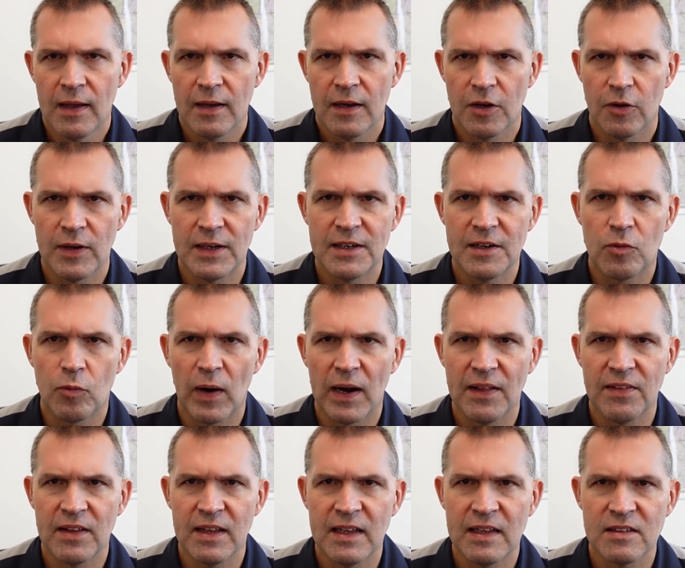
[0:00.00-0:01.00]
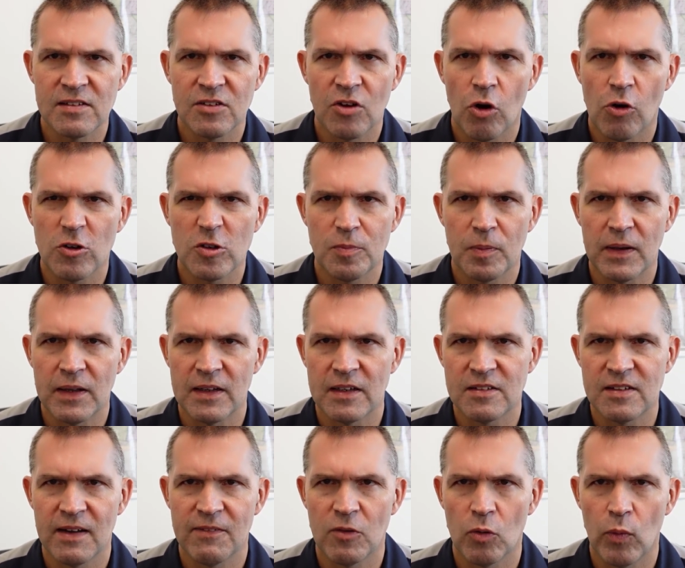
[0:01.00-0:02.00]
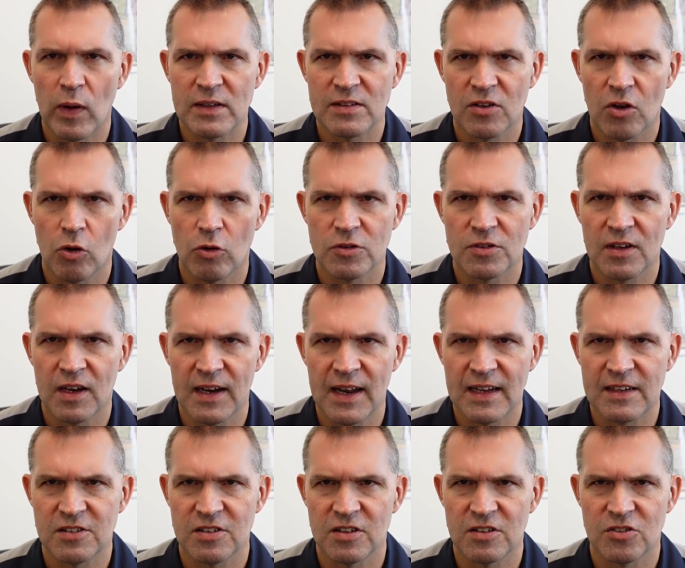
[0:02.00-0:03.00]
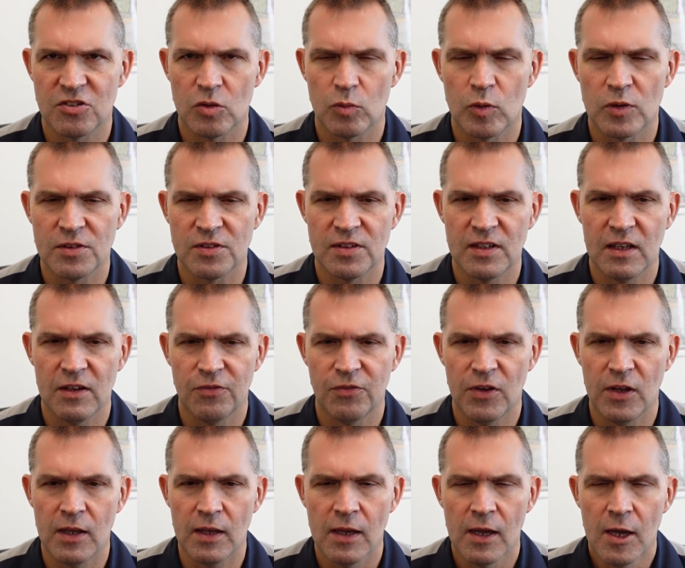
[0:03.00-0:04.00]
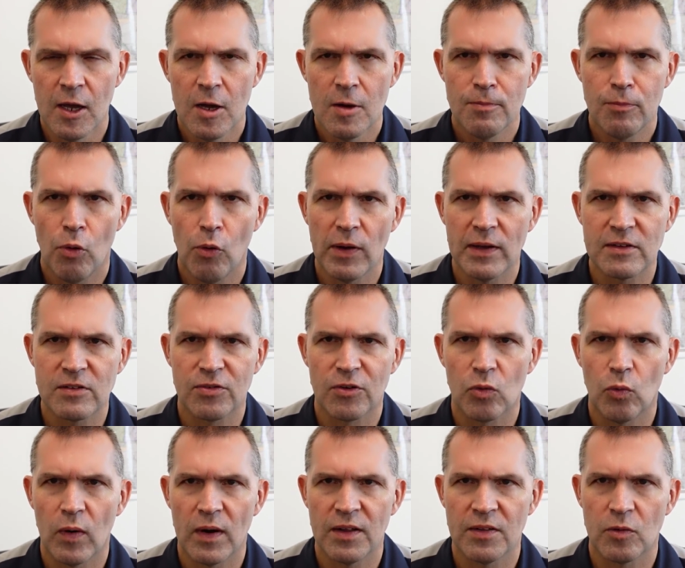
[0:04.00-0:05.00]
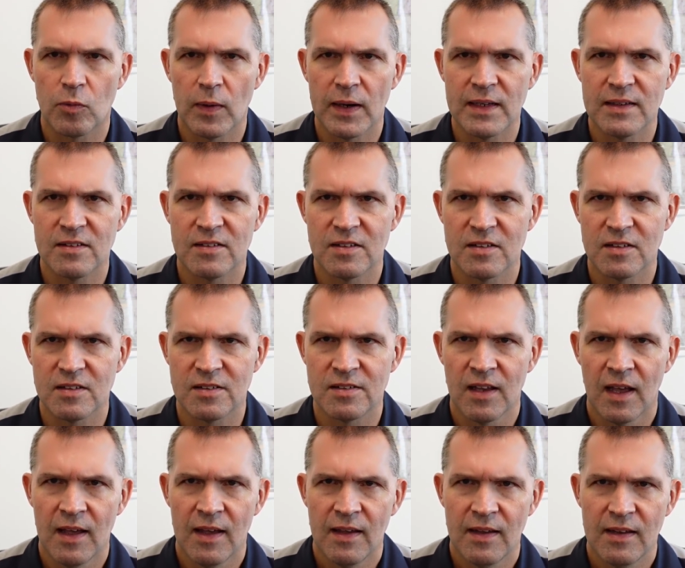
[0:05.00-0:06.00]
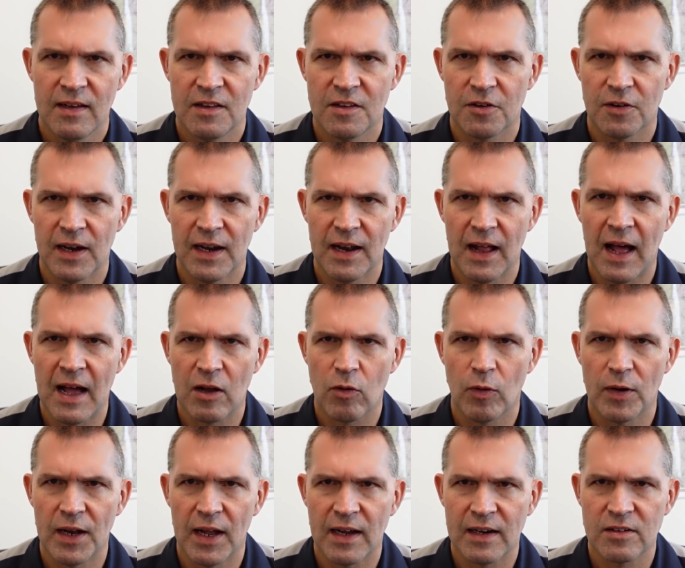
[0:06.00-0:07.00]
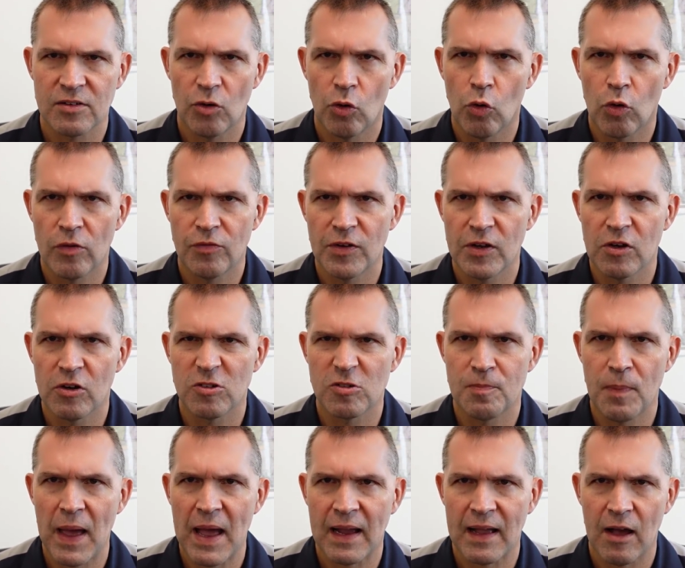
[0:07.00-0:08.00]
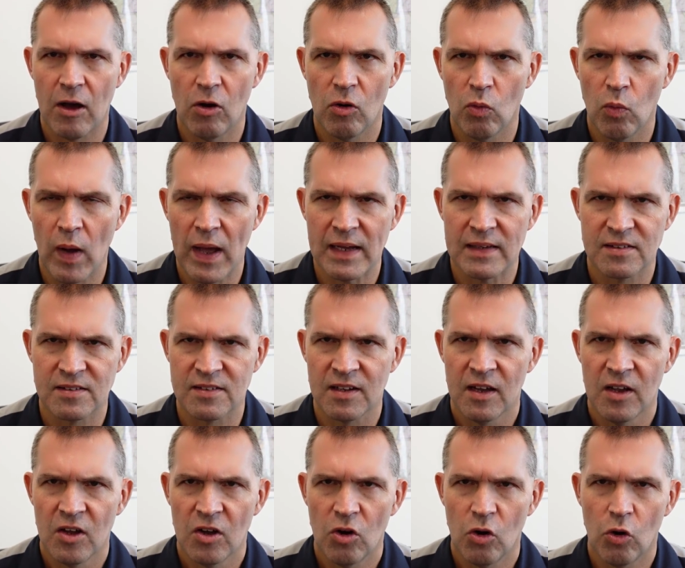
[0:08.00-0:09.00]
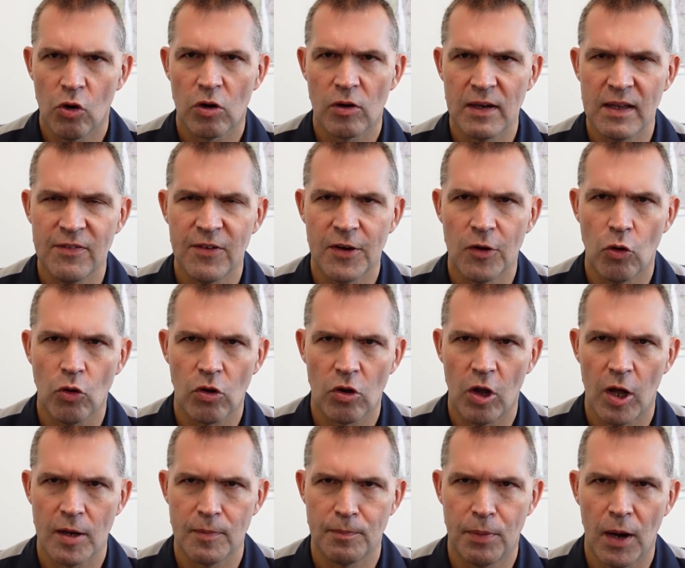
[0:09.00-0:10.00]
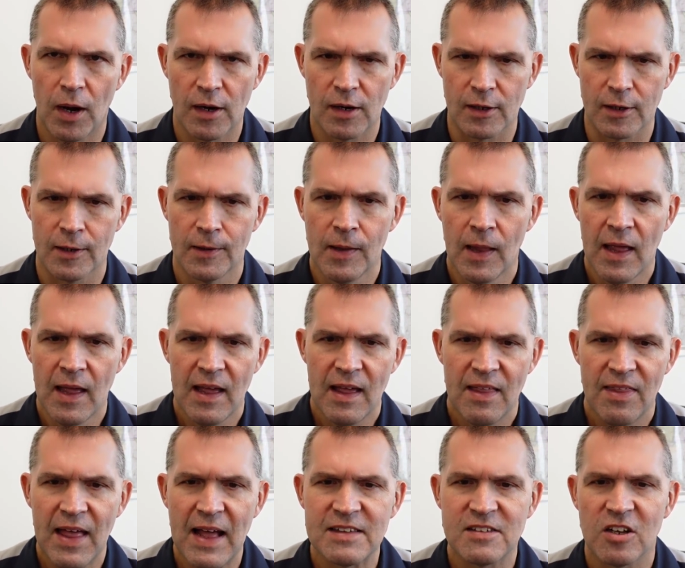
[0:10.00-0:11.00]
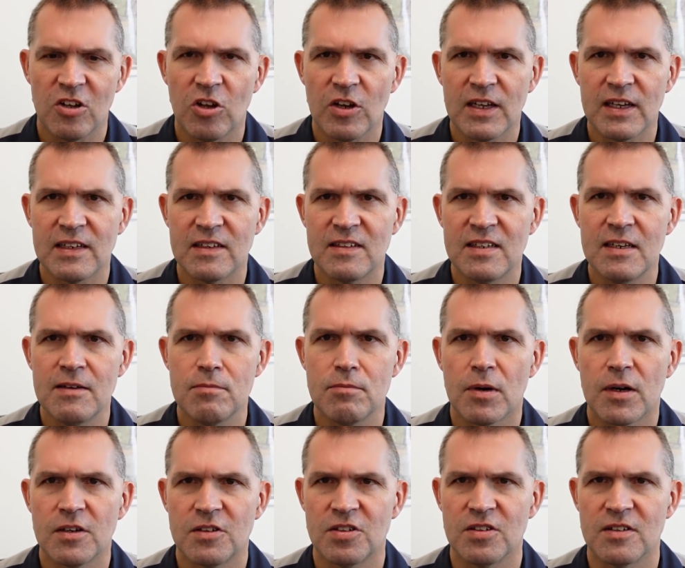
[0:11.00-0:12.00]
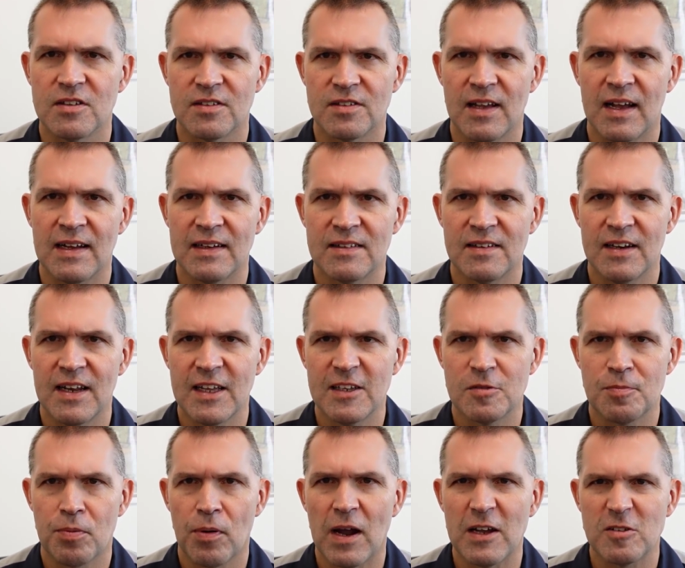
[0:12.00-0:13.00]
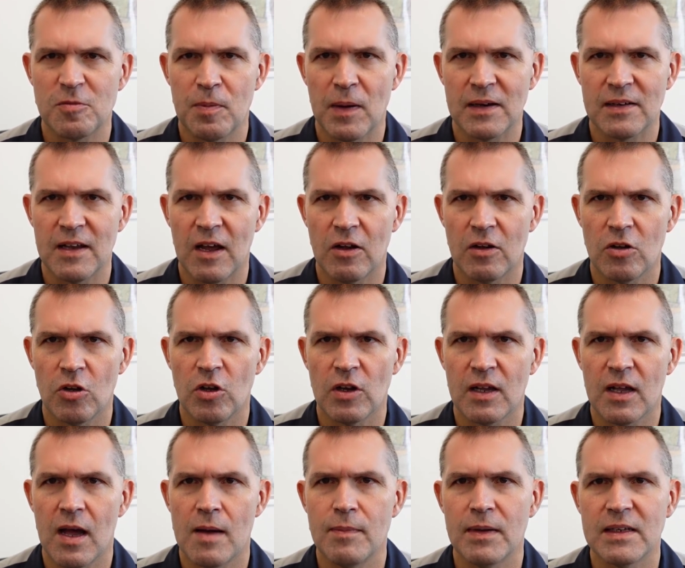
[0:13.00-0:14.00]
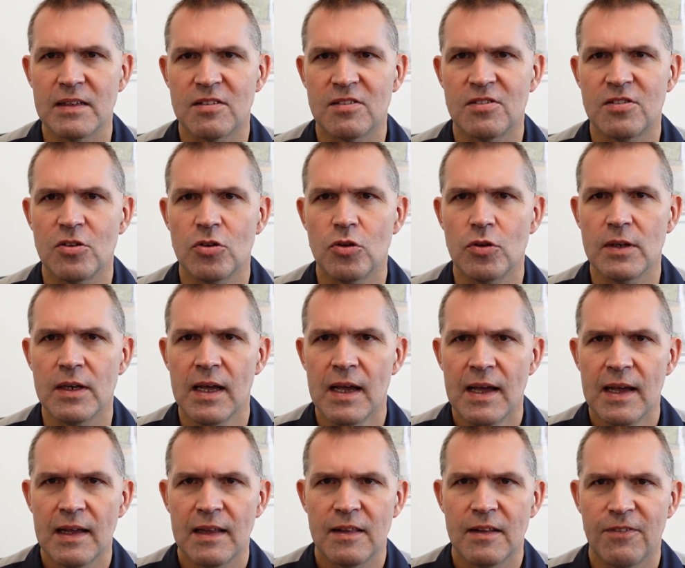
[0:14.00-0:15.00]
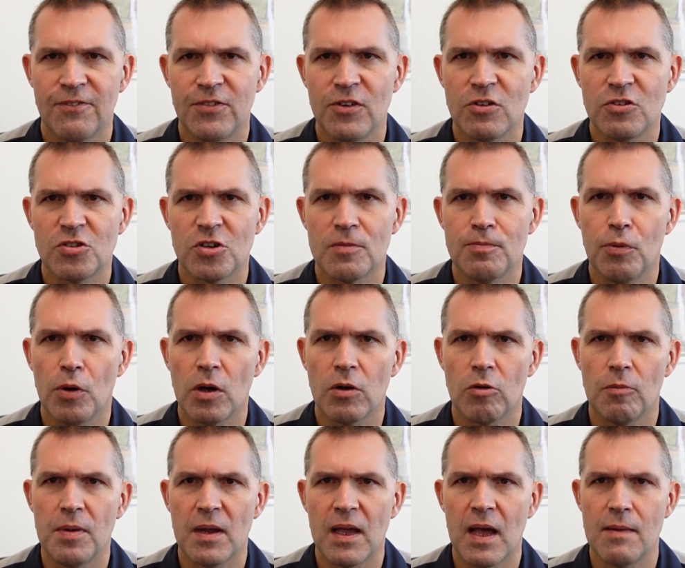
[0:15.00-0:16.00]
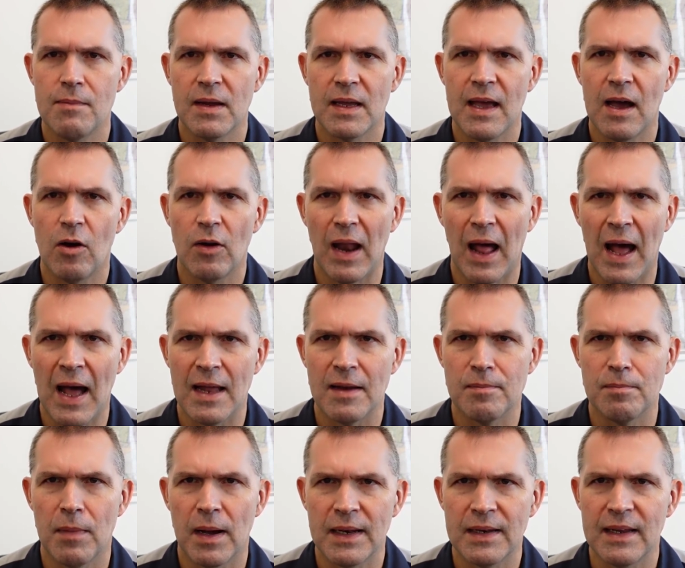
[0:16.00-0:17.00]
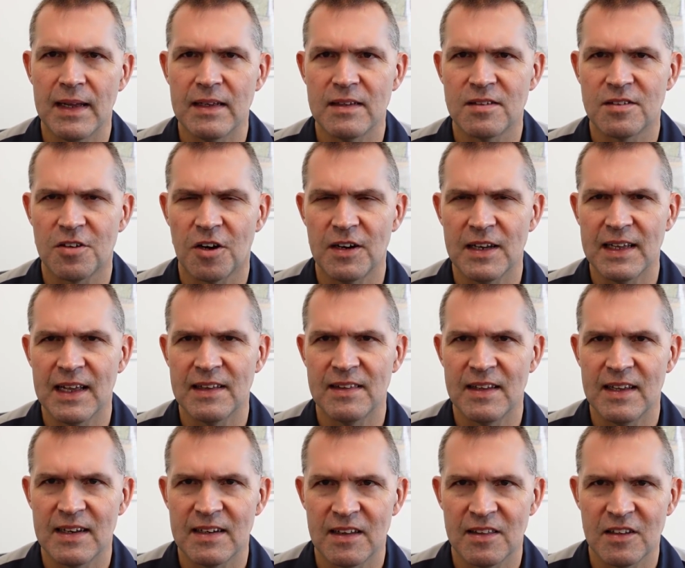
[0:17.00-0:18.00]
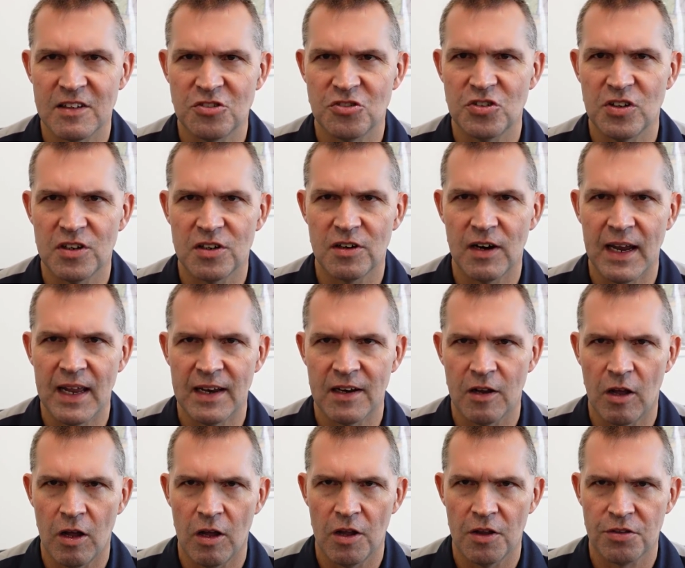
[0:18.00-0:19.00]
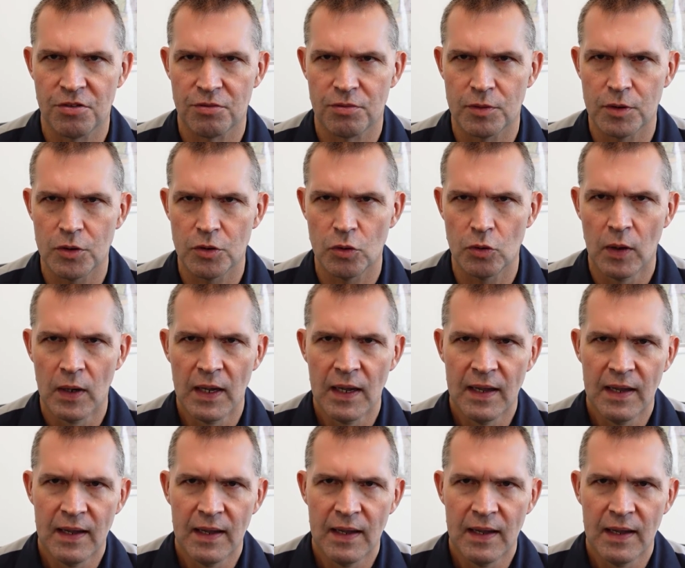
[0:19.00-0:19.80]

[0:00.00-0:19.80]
You know, he did run on the East Coast, but he does have the West Coast connection, so we'll see if he points for one of the races, either at Aqueduct or if he goes back out west, or even Oaklawn Park. That's a look at Team Merchants on today's Prospect Outlook. Coming soon, the Future Book will be coming out on Monday, starting at the end of this year and all through